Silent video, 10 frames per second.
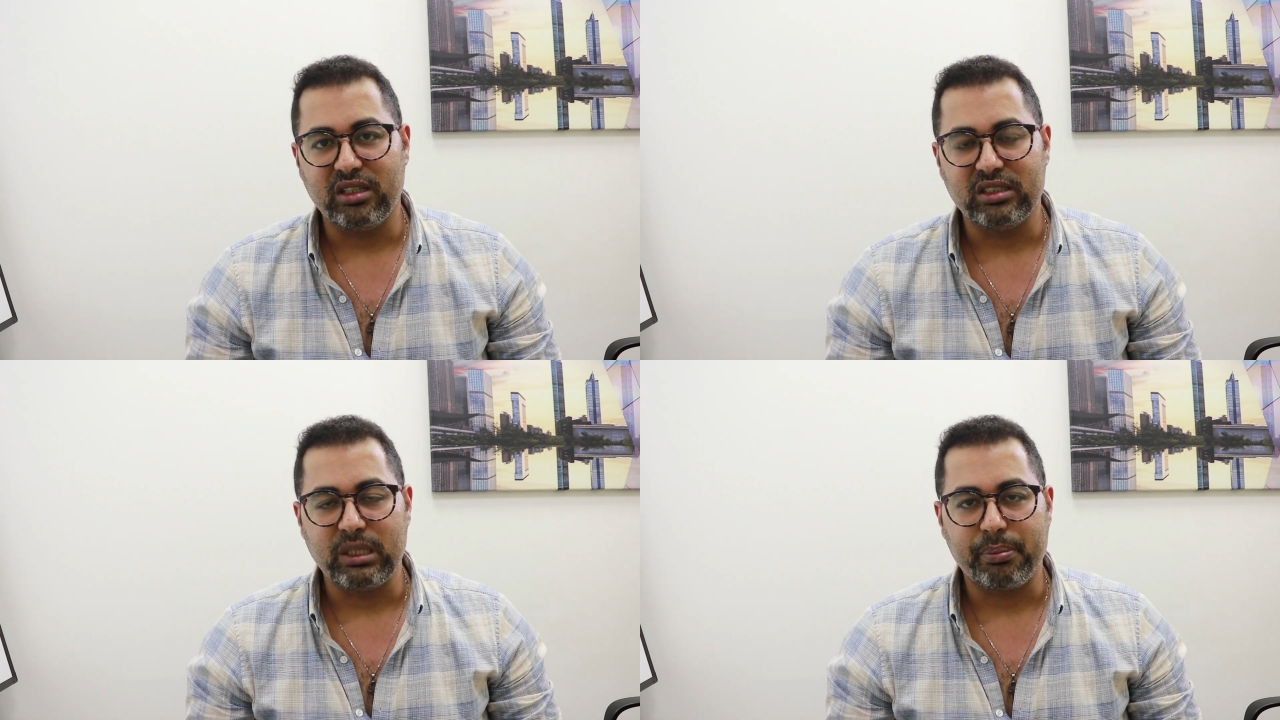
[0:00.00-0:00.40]

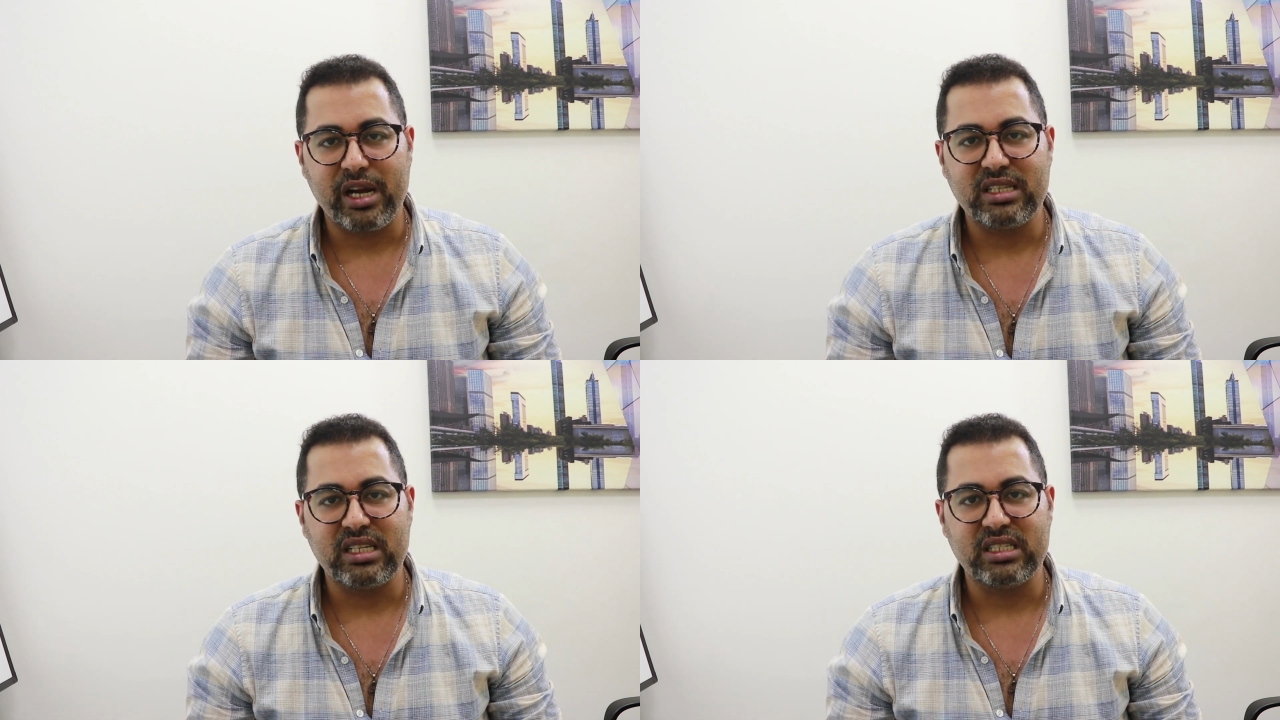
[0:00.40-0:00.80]
uh the
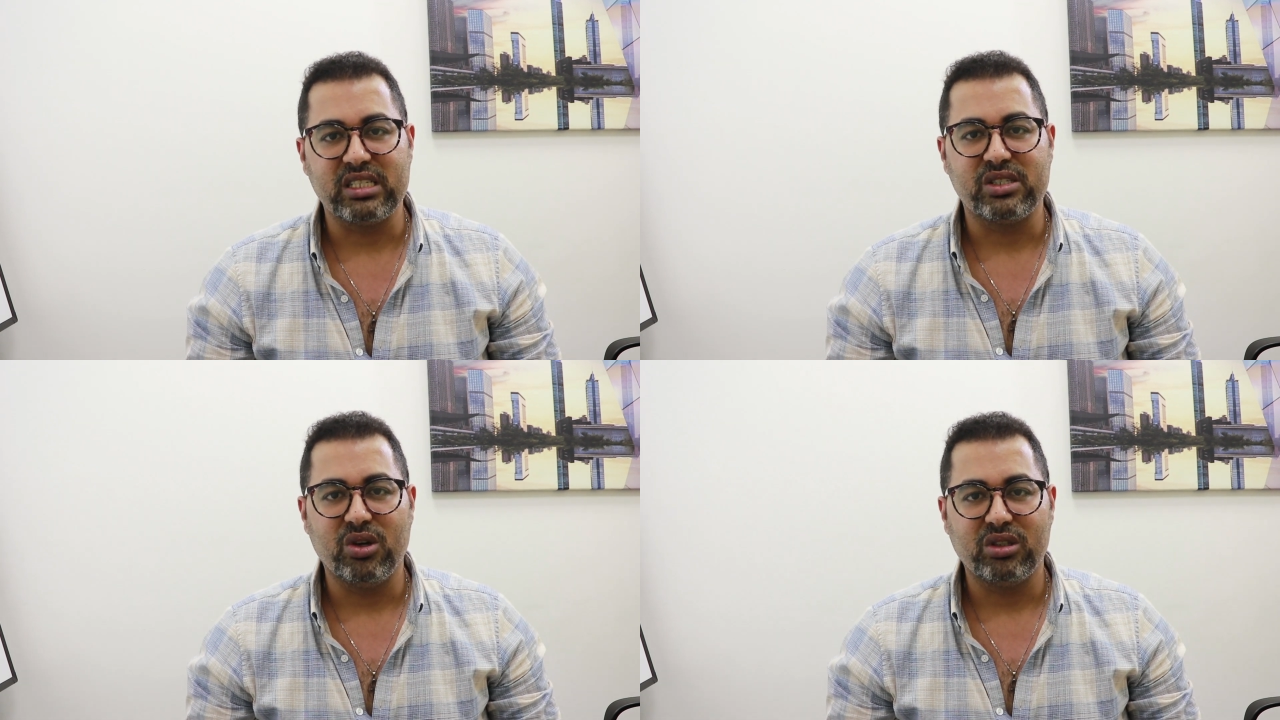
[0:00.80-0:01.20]
prices
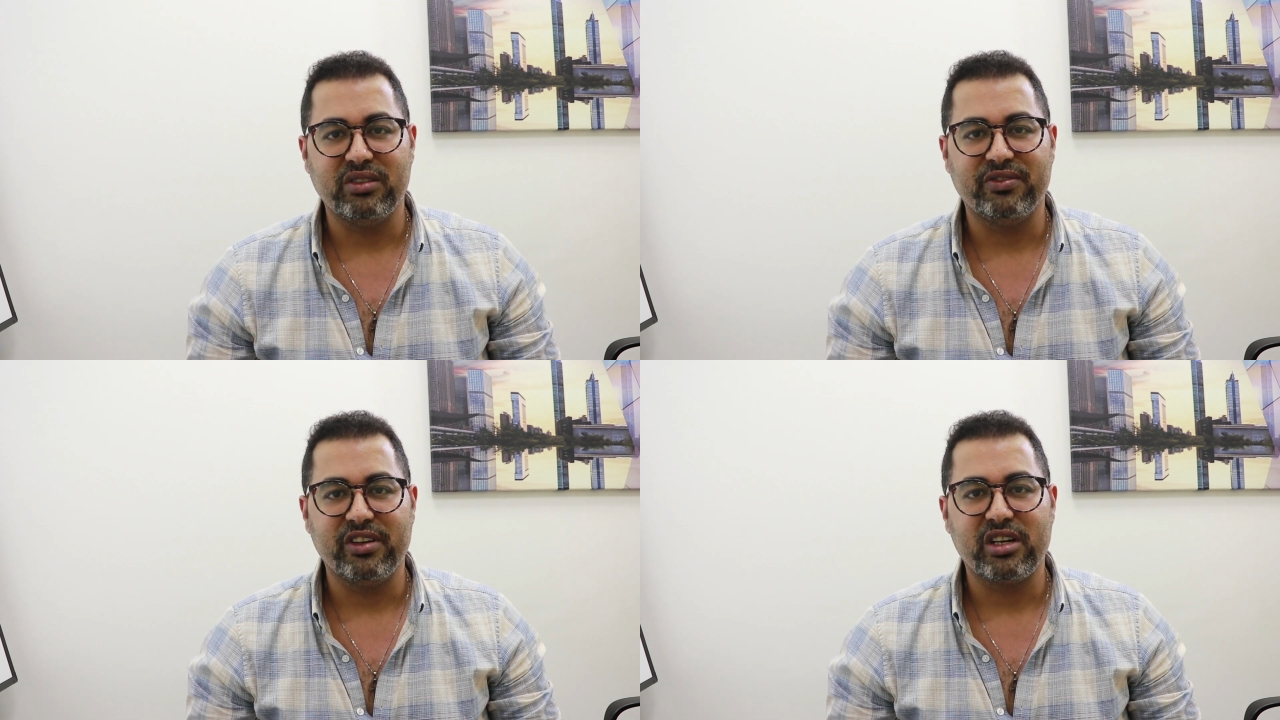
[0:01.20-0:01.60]
is
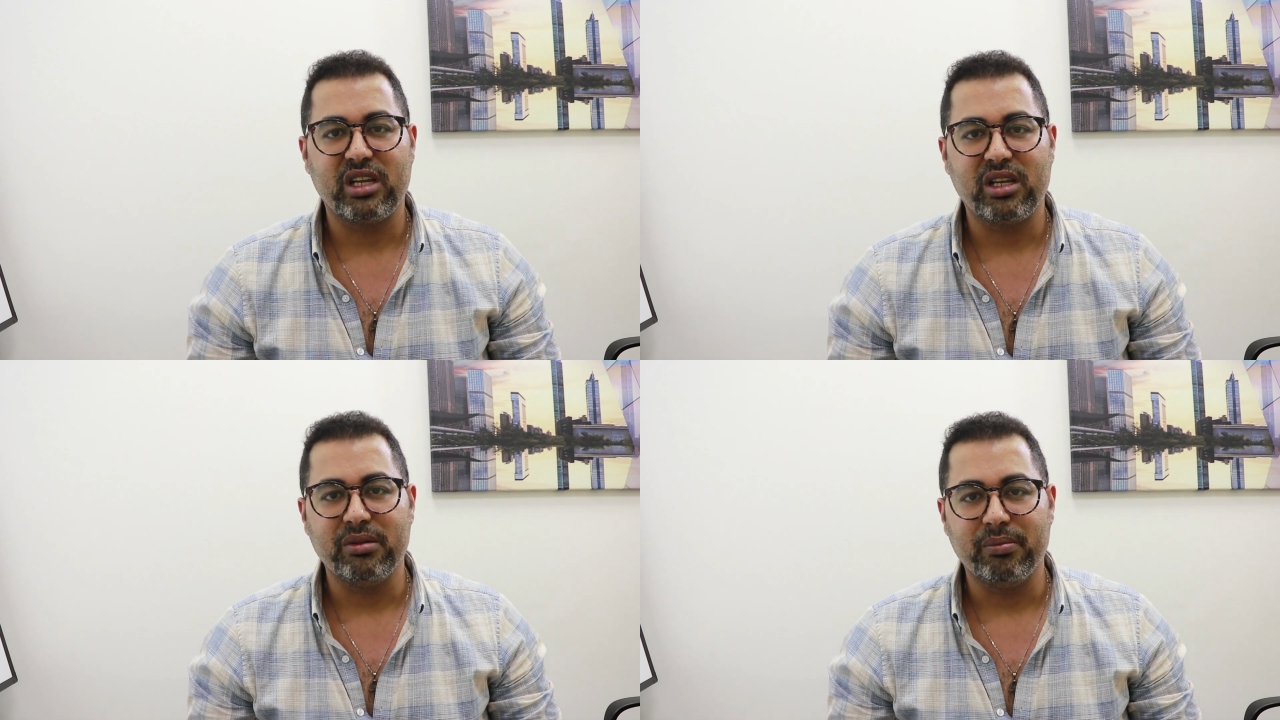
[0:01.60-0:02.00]
not
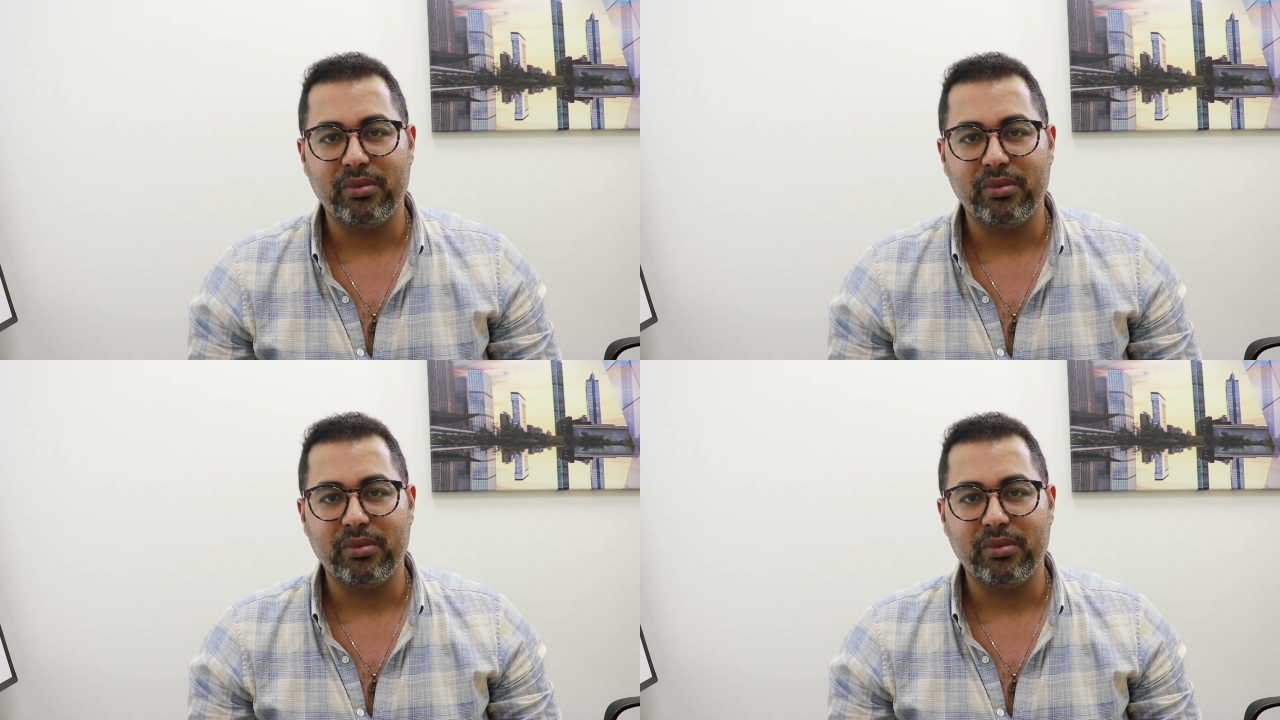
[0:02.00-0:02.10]
very